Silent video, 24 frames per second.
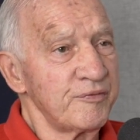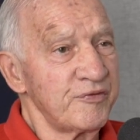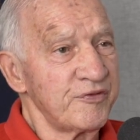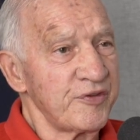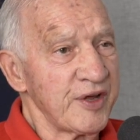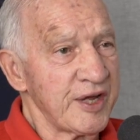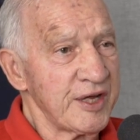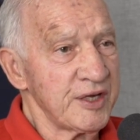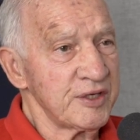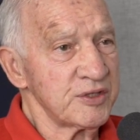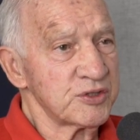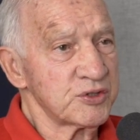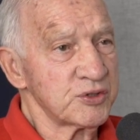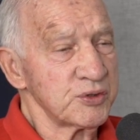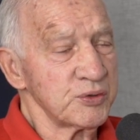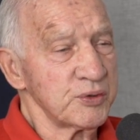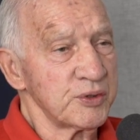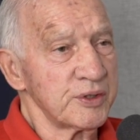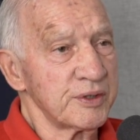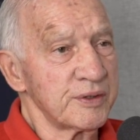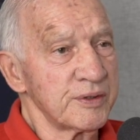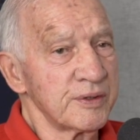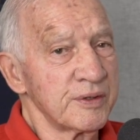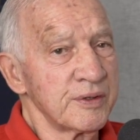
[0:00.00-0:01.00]
phase to
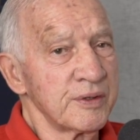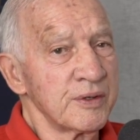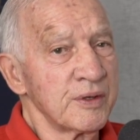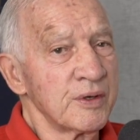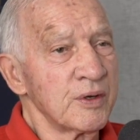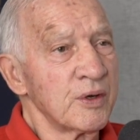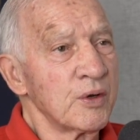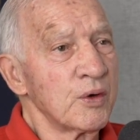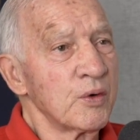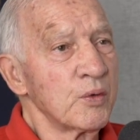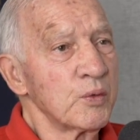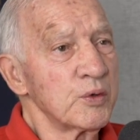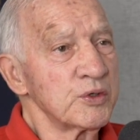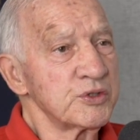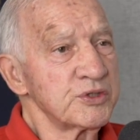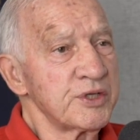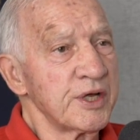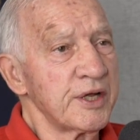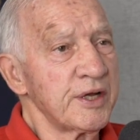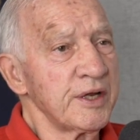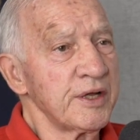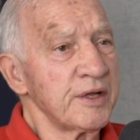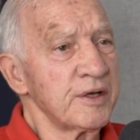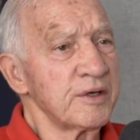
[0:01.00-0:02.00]
it was
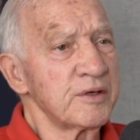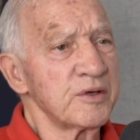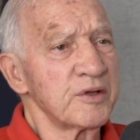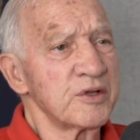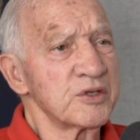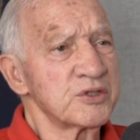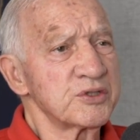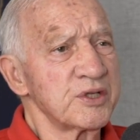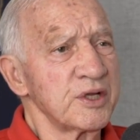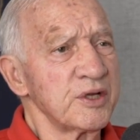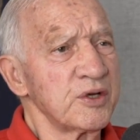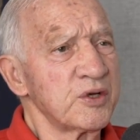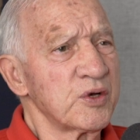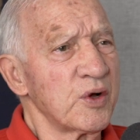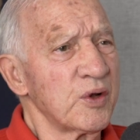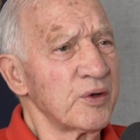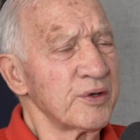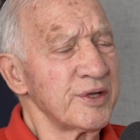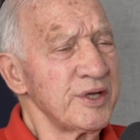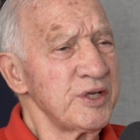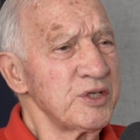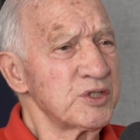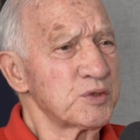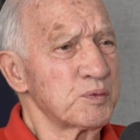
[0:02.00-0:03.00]
getting into this thing
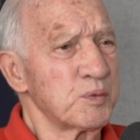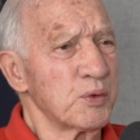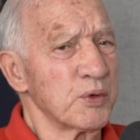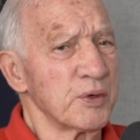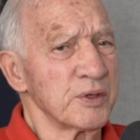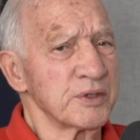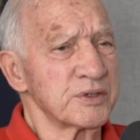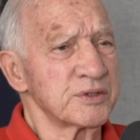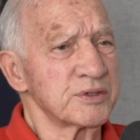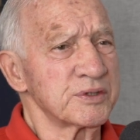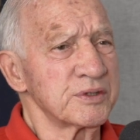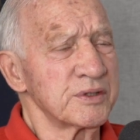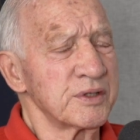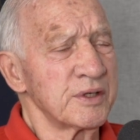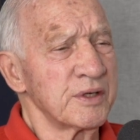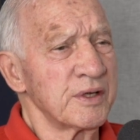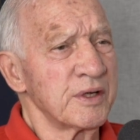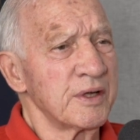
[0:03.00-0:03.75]
called eSports.